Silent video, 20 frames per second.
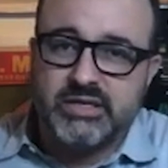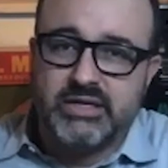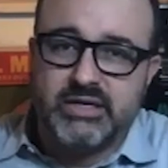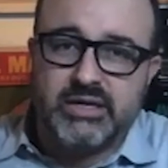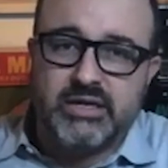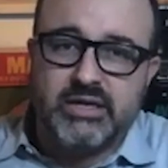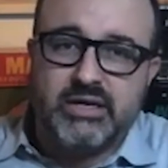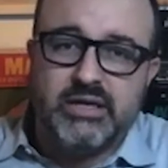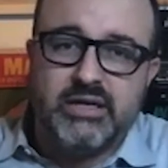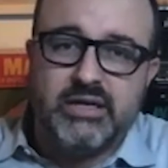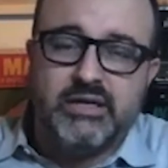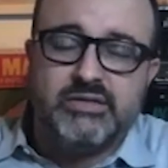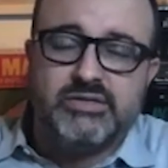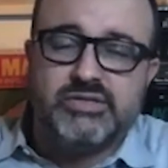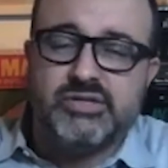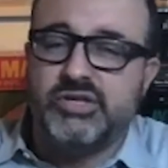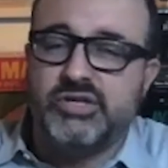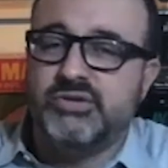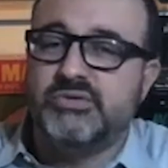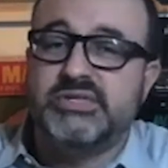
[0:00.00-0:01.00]

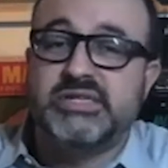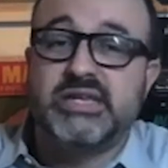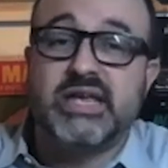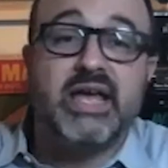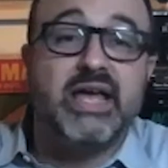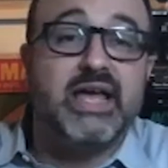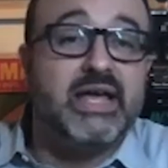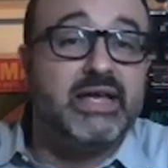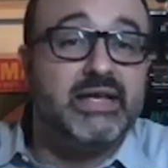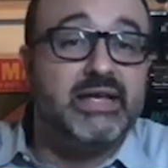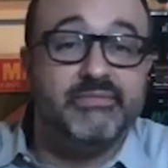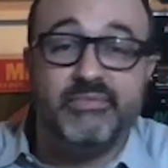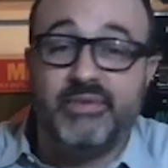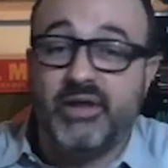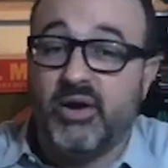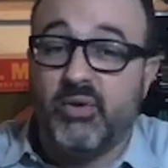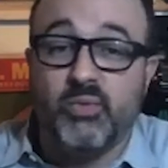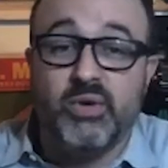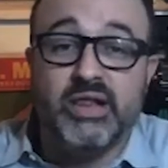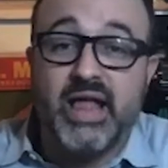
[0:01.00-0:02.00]
So you'd say,
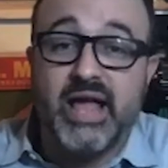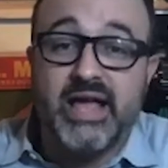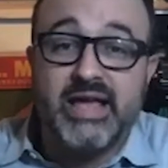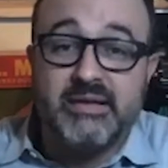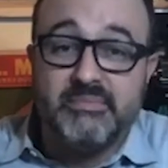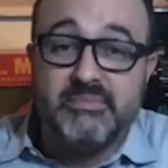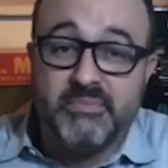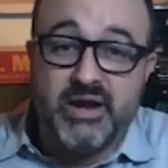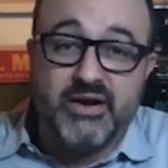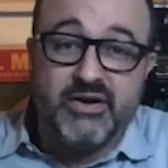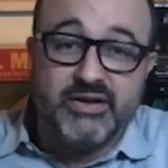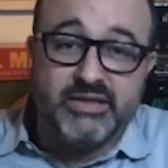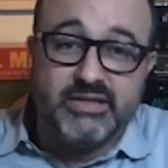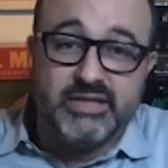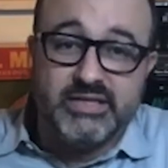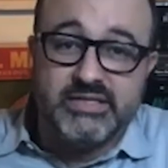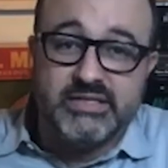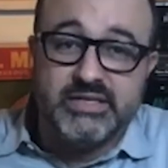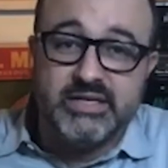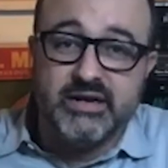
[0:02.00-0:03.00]
will I get
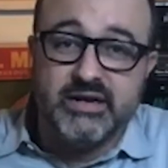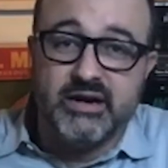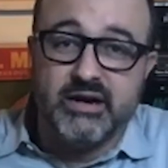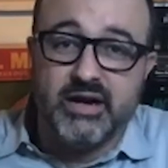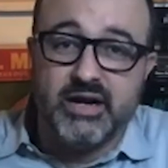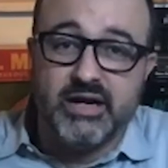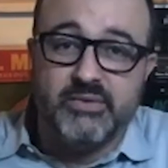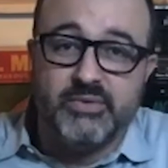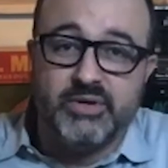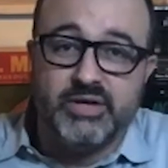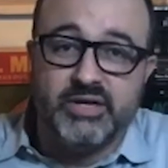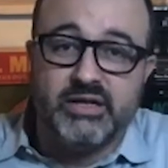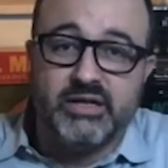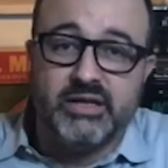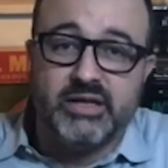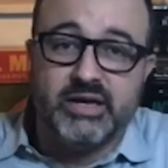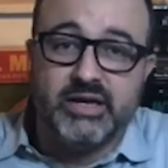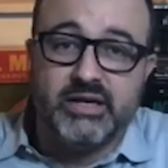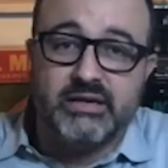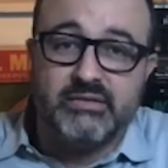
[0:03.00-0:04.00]
married this year? And it would
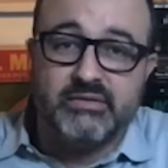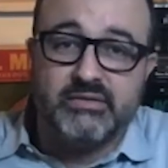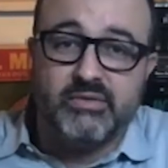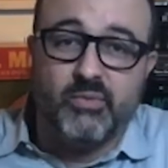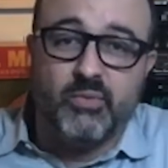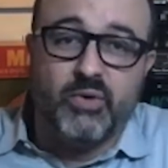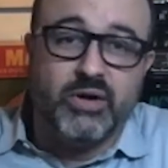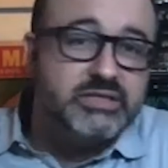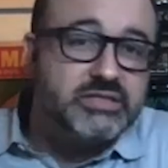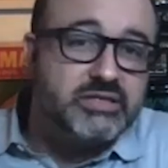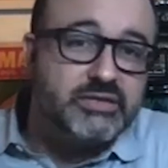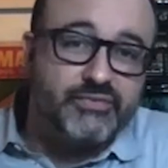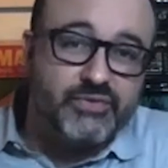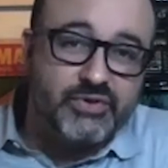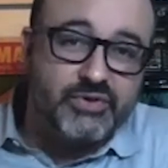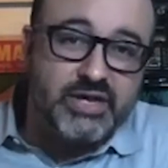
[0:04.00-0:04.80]
click once